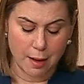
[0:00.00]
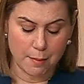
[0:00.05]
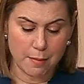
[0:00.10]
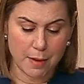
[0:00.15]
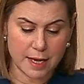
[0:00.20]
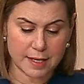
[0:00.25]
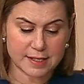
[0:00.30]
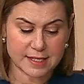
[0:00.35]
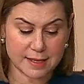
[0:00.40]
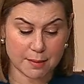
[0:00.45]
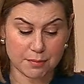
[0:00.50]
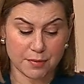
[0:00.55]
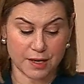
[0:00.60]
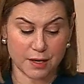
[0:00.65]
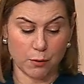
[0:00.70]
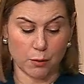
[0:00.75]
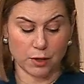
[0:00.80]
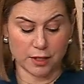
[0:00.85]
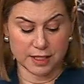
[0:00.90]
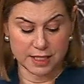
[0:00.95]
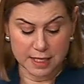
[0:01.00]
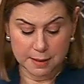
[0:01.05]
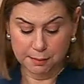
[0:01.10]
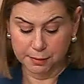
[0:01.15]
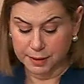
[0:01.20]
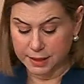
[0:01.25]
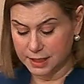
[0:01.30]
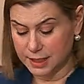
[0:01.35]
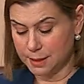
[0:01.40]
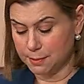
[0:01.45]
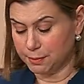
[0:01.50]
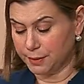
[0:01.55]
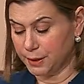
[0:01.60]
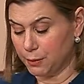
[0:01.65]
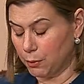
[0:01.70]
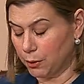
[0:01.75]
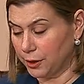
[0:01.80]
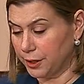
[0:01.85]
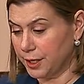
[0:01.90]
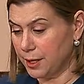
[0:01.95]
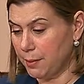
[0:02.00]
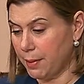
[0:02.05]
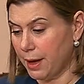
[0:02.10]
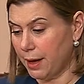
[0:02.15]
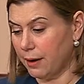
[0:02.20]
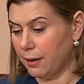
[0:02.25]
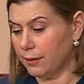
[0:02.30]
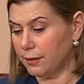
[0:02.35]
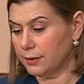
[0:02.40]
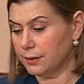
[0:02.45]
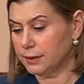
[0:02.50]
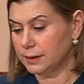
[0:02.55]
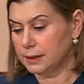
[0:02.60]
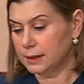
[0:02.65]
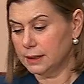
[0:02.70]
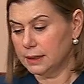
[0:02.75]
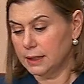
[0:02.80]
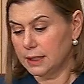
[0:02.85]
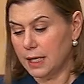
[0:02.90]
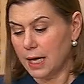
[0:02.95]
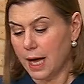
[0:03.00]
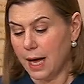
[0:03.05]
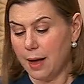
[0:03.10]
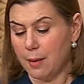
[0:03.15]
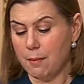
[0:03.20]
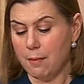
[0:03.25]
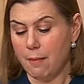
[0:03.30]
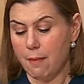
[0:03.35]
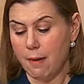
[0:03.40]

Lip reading: is something we're deeply, deeply worried about. I